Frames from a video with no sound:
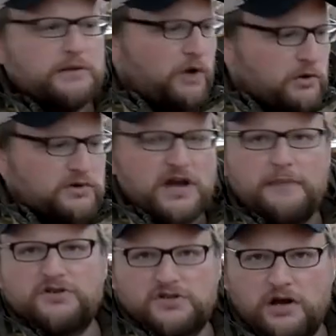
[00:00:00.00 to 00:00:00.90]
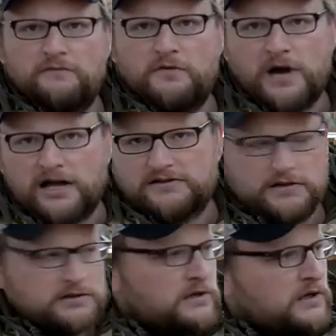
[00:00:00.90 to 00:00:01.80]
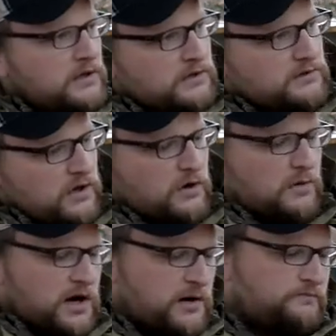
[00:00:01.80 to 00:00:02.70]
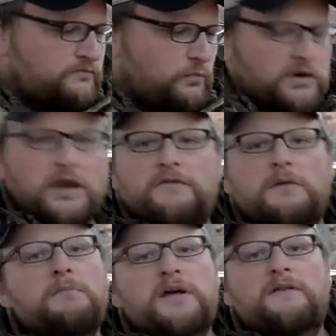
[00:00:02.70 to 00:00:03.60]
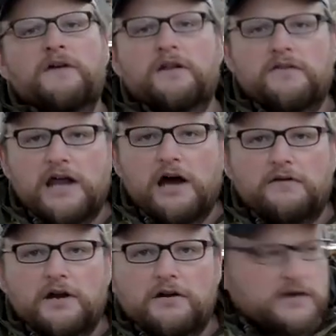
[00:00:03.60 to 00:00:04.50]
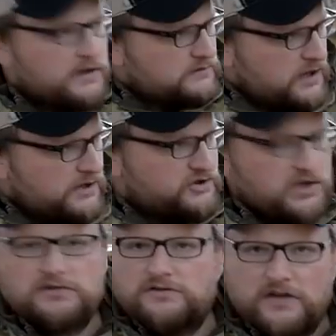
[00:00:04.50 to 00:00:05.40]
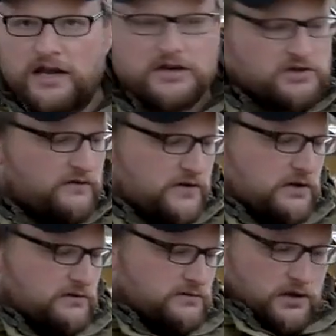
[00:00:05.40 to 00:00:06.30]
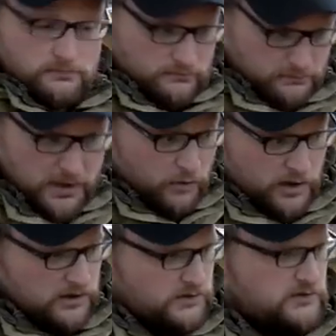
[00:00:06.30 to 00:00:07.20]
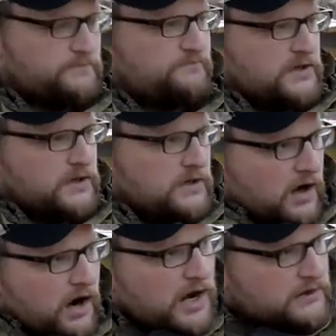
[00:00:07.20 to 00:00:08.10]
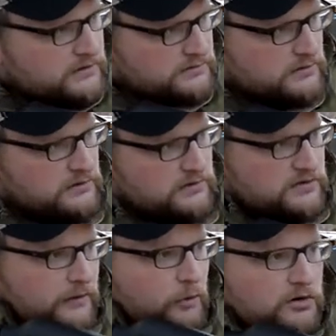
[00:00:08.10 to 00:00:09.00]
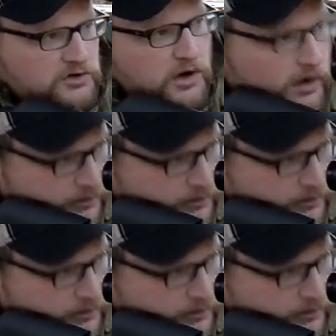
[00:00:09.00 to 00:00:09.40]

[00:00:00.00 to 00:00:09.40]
prototype-ish gun from Hastan, so want to give them the benefit of the doubt there that it's just the nature of it is, being what it is. All right, sidewalk chalk.